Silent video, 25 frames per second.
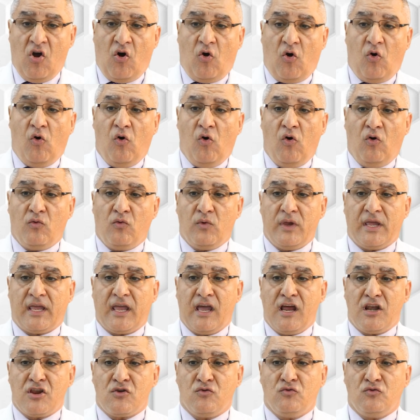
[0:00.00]
or we
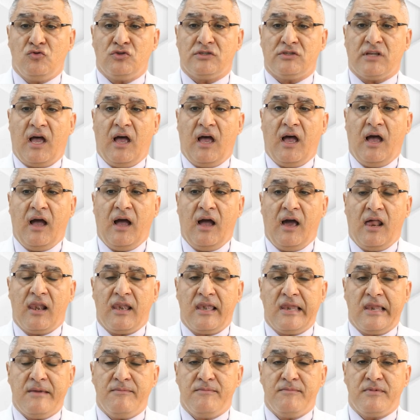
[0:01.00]
can use a
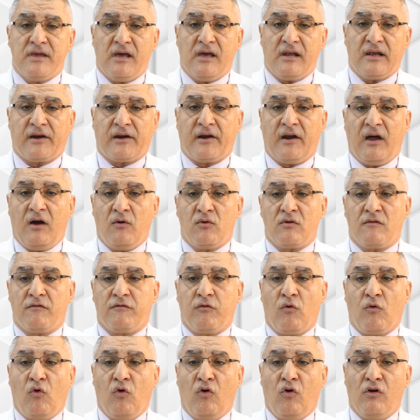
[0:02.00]
labial crown
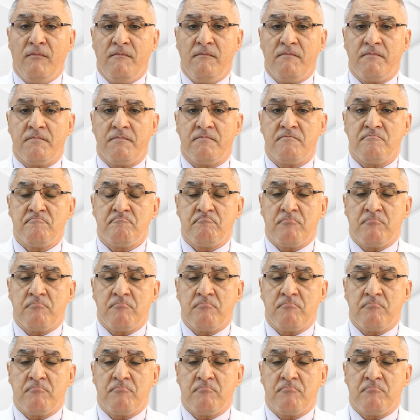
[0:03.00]
form.